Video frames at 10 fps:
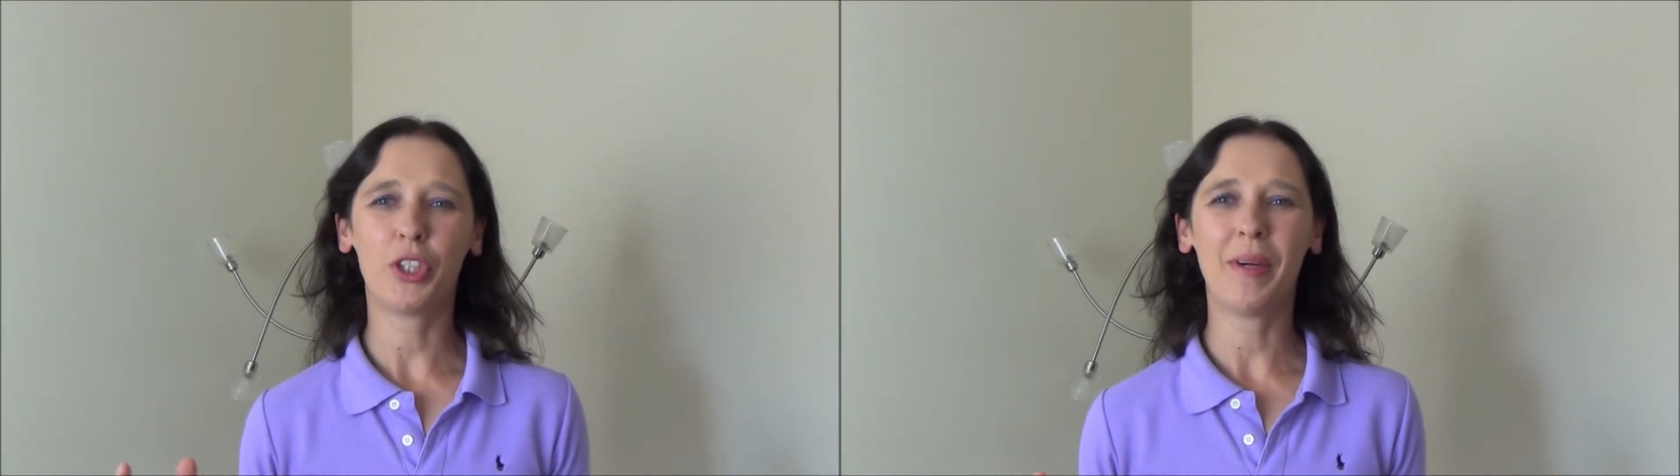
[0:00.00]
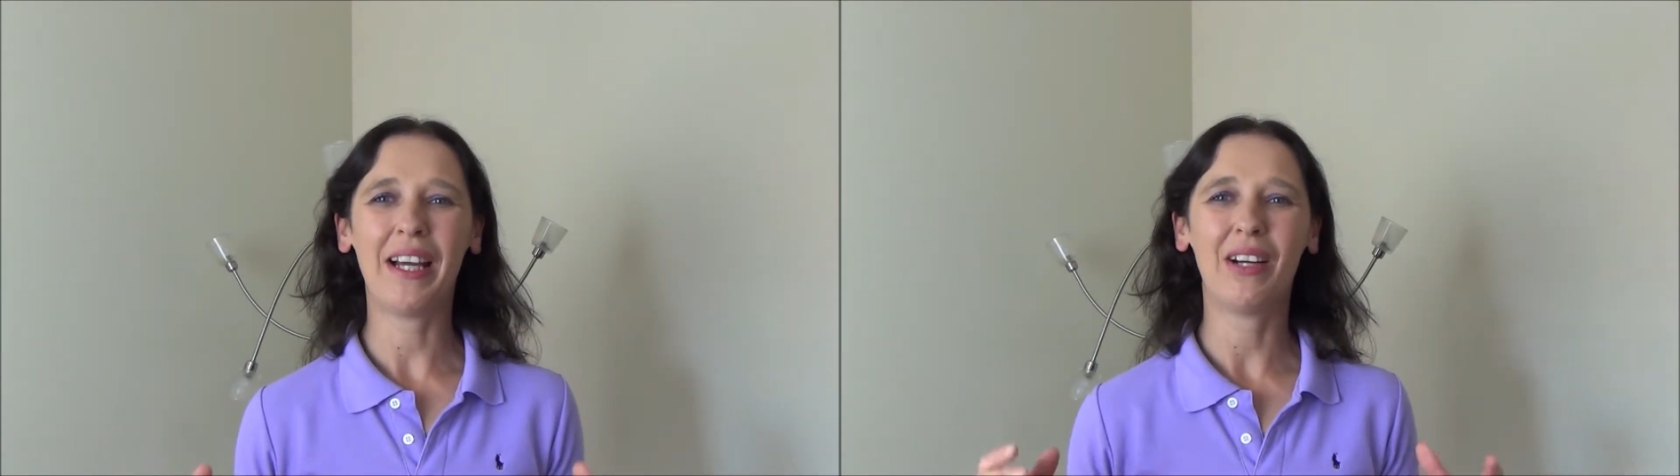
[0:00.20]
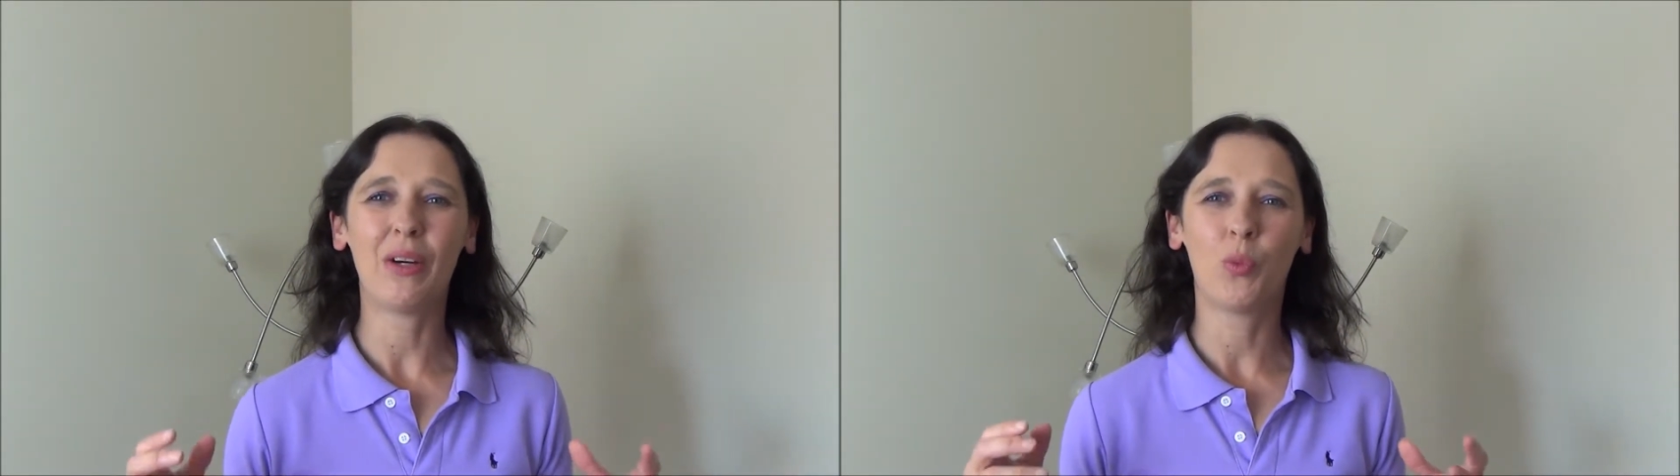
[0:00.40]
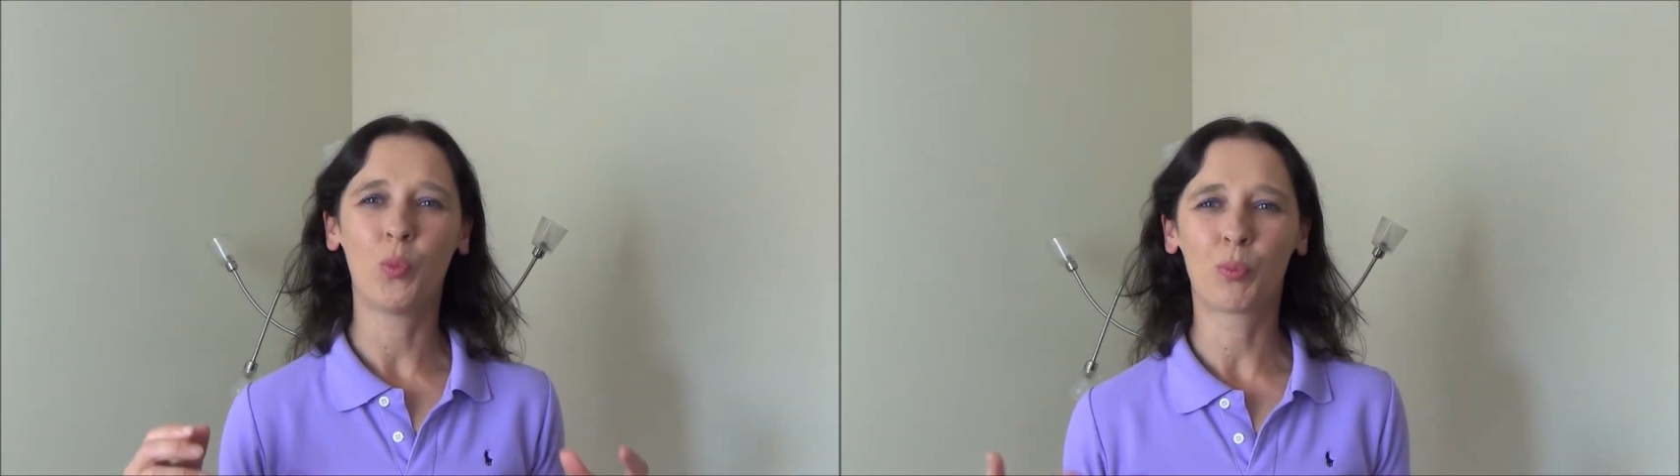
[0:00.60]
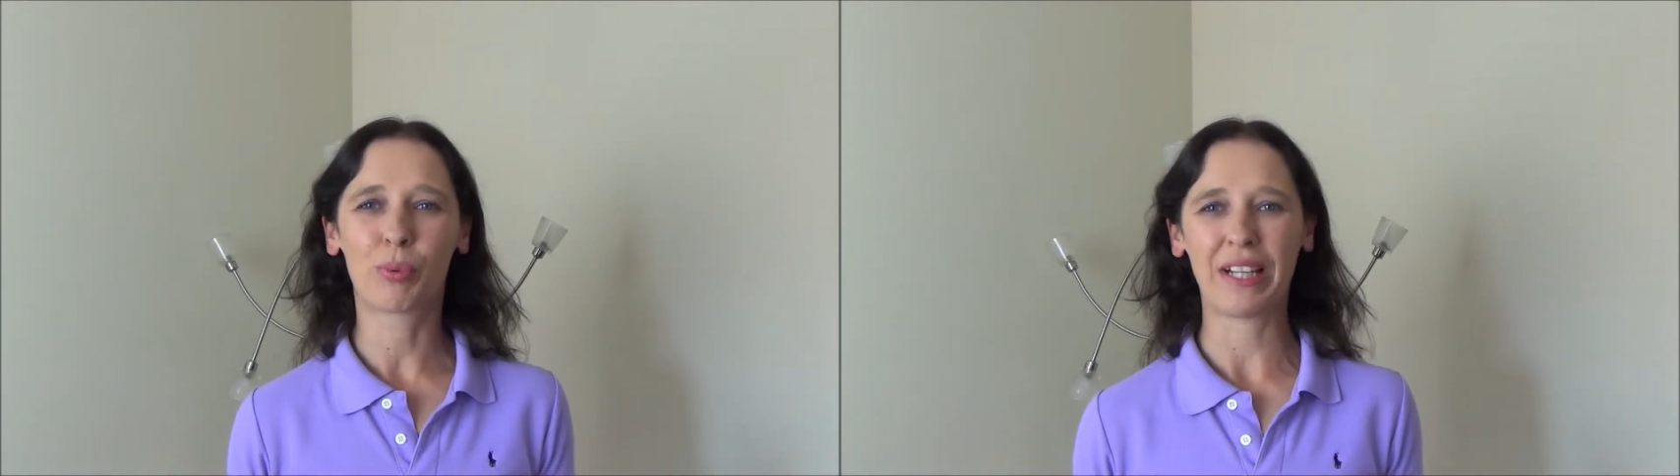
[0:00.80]
to you
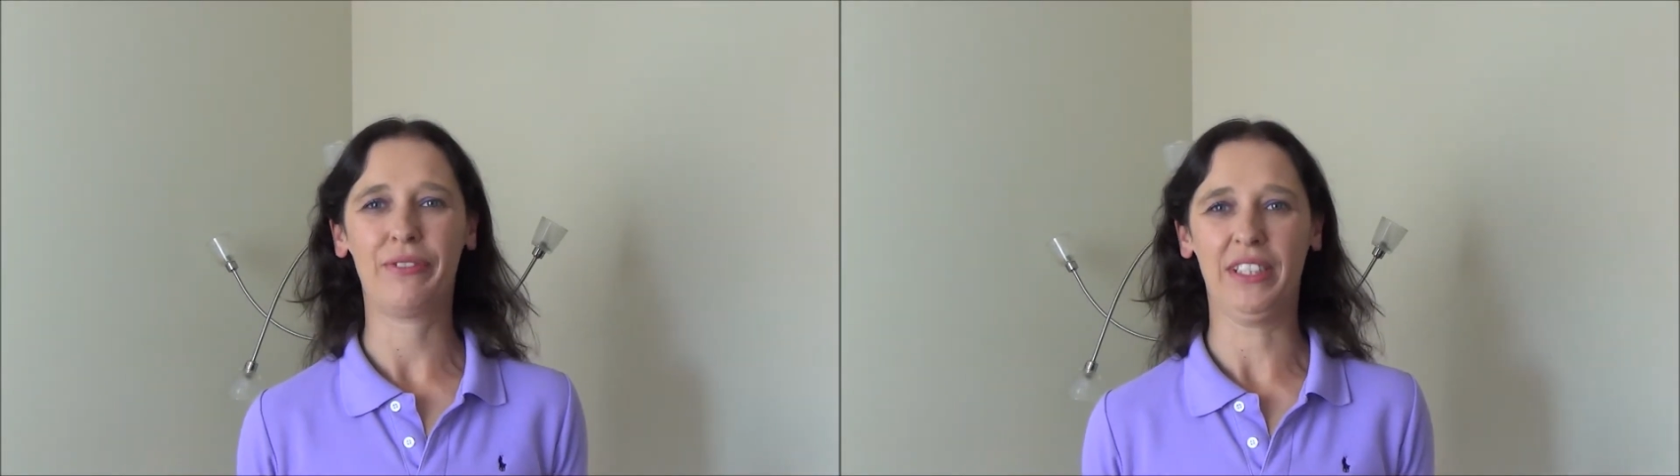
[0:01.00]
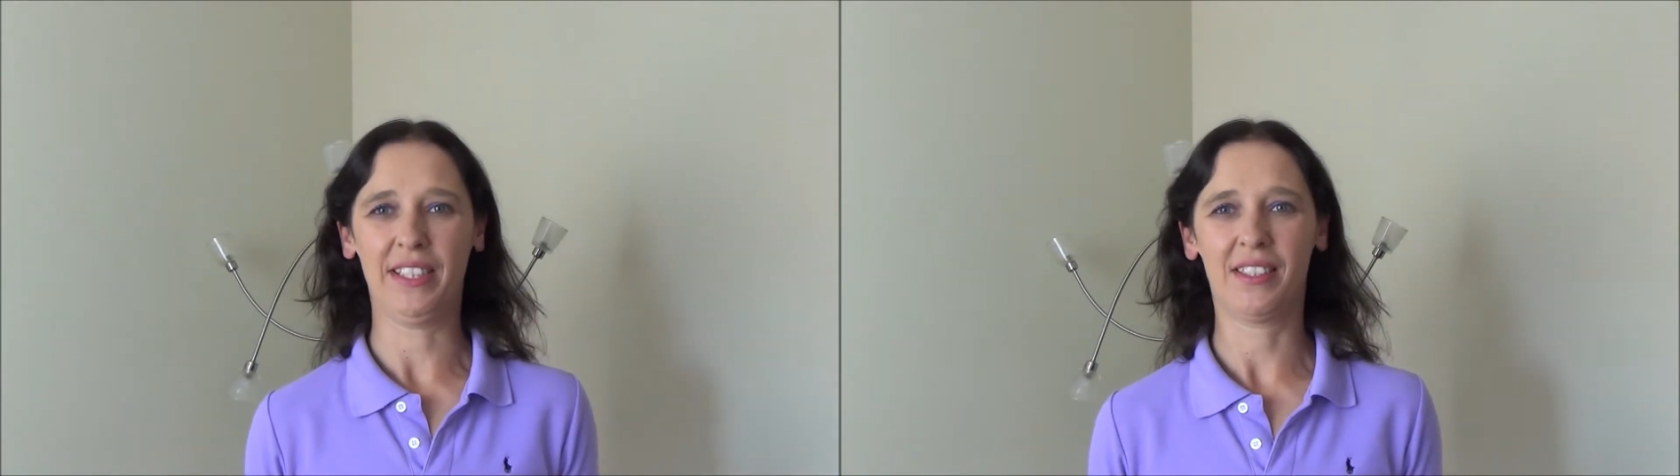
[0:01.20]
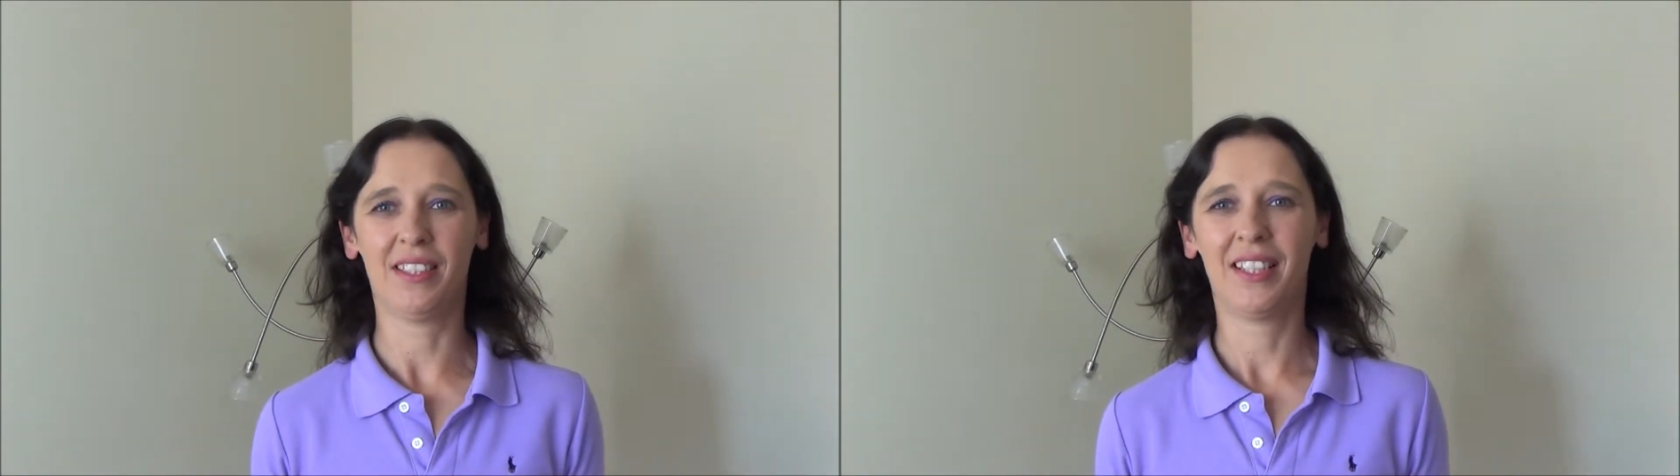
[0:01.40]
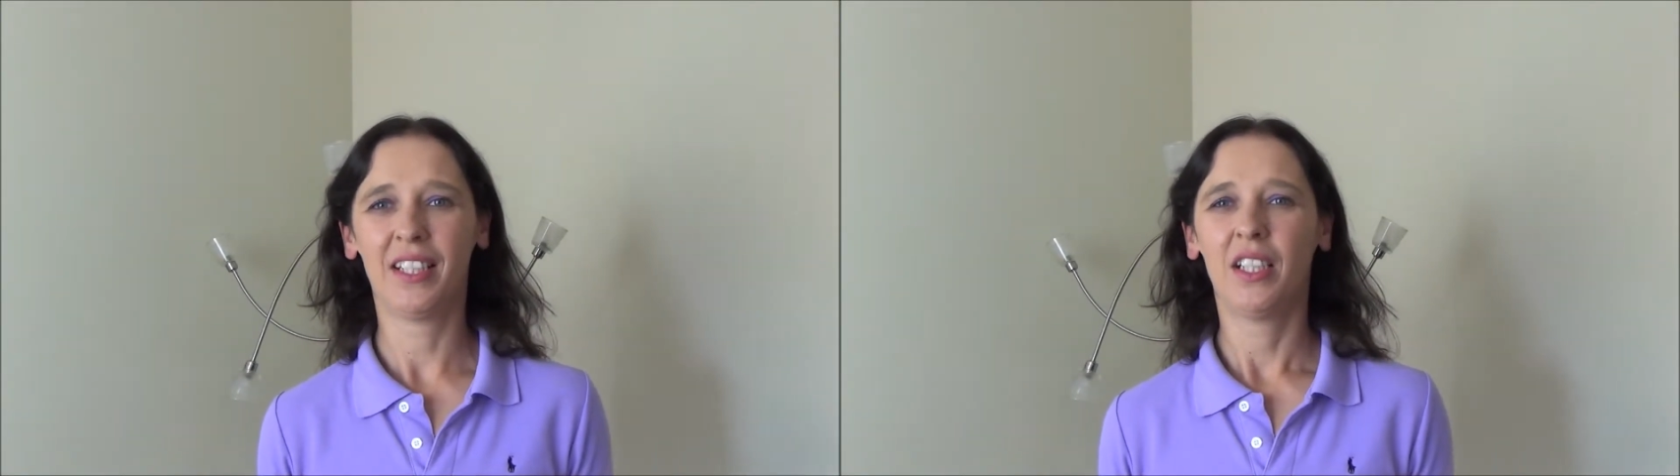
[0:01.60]
about breakfast.